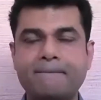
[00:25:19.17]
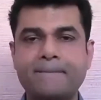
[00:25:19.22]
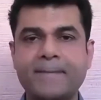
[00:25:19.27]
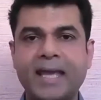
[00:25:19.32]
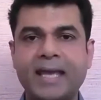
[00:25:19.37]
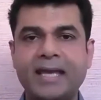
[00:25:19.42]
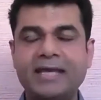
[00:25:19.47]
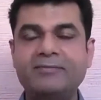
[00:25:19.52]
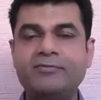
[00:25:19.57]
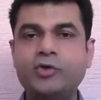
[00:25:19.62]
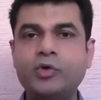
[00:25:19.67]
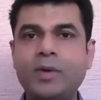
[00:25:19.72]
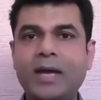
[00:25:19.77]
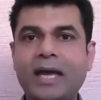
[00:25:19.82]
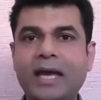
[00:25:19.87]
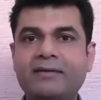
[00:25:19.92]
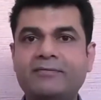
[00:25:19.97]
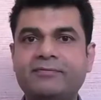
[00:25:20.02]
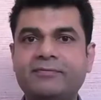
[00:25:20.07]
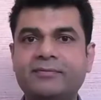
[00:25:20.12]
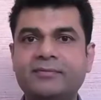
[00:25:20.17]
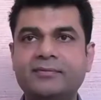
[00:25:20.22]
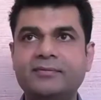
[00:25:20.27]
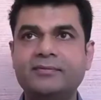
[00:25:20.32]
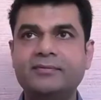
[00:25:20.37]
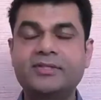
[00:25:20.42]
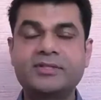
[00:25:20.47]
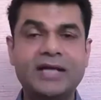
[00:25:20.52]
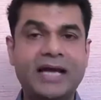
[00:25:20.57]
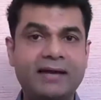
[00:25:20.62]
If you have
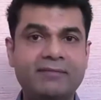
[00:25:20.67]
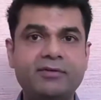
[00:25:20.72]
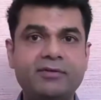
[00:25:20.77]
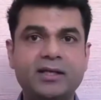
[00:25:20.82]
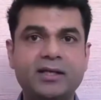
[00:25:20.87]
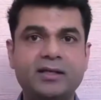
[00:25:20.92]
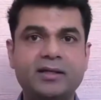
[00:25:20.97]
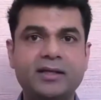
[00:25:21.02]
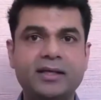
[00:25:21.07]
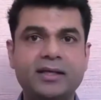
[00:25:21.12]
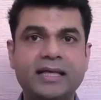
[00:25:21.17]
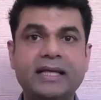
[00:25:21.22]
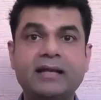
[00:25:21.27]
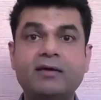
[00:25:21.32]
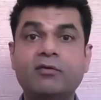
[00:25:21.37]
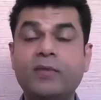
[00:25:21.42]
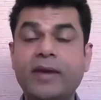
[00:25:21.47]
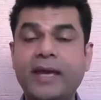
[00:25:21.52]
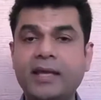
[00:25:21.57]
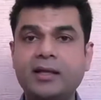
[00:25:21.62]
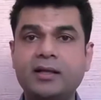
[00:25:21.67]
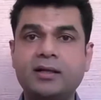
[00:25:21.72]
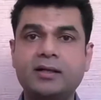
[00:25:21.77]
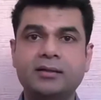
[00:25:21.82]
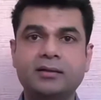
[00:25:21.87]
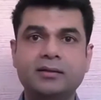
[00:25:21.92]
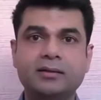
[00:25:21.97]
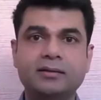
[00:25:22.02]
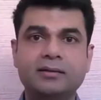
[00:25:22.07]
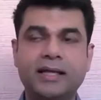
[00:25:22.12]
traveled in a
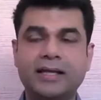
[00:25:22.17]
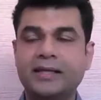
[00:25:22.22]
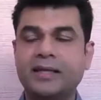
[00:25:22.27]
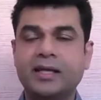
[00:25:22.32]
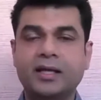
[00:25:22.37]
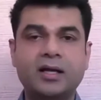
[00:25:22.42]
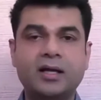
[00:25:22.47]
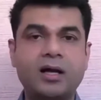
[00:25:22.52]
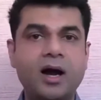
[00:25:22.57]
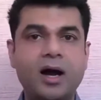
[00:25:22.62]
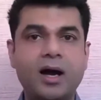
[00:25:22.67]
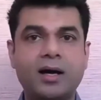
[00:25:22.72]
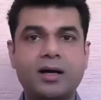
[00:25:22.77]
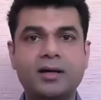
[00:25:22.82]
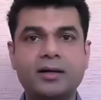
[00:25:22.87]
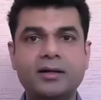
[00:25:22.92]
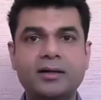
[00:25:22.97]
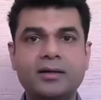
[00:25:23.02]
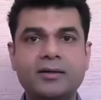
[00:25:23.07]
vehicle, like in a car,